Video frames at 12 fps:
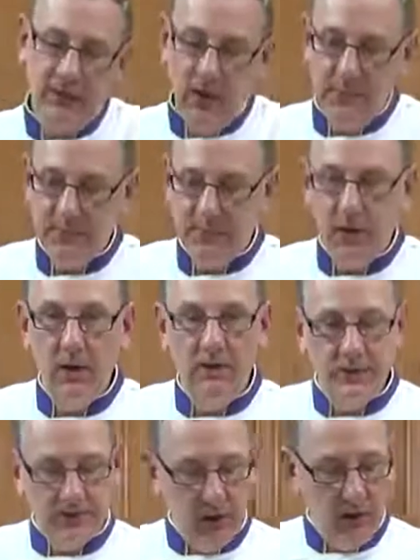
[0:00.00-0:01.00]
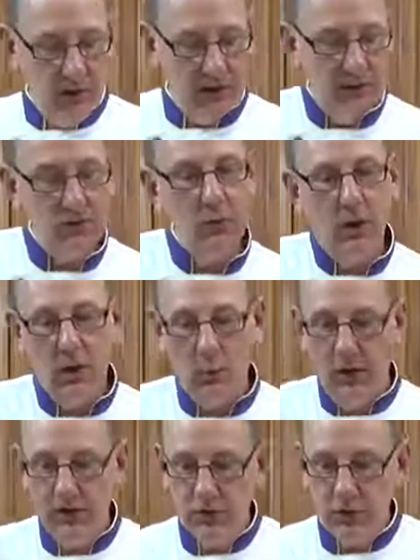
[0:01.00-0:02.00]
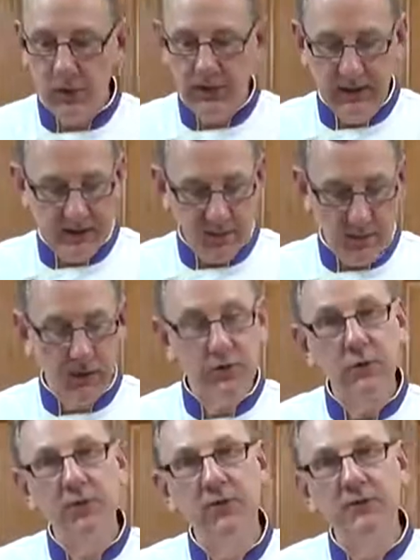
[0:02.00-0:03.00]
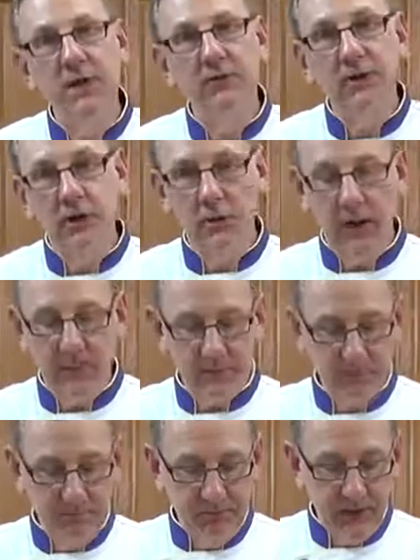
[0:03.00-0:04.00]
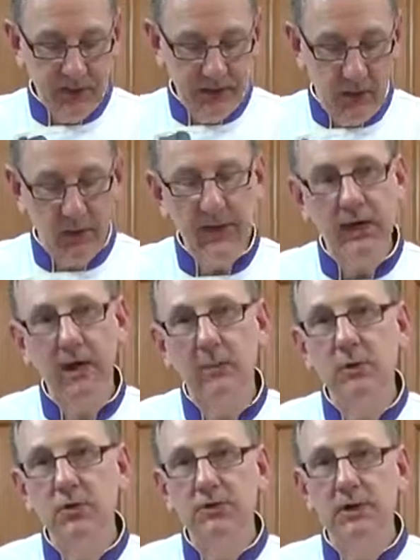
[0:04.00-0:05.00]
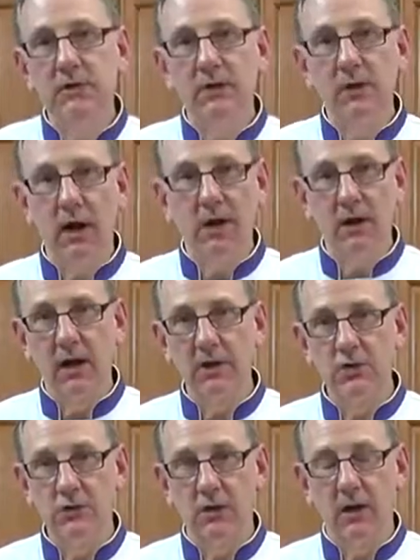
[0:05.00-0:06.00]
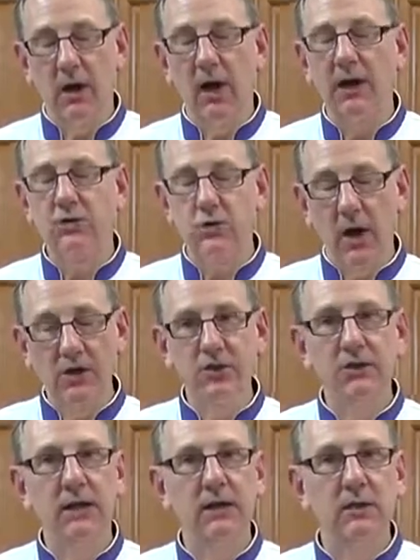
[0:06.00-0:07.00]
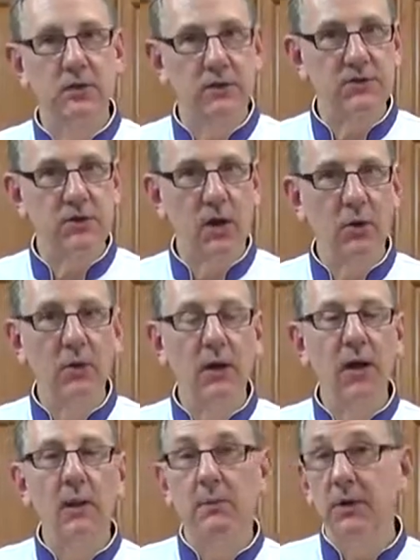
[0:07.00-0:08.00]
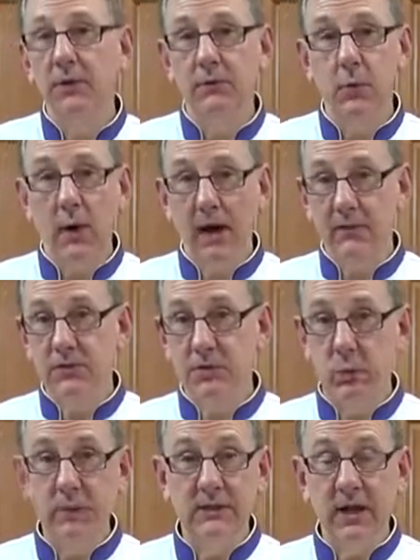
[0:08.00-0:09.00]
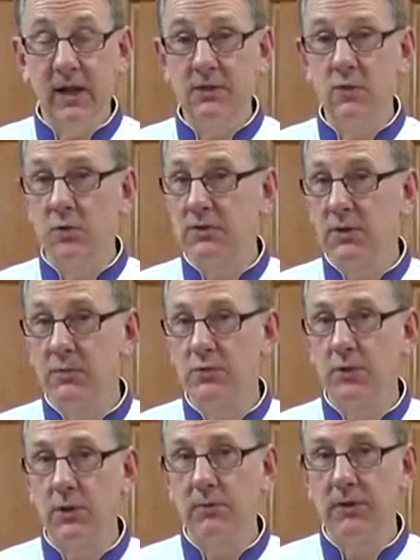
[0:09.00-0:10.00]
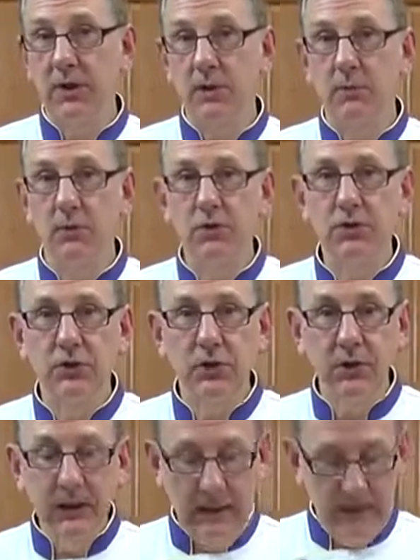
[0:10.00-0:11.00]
cups of solid white shortening. It's about 270 grams. Now again, I'm using the non-hydrogenated Crisco, but if you have Sweet-Tex or some sort of a commercial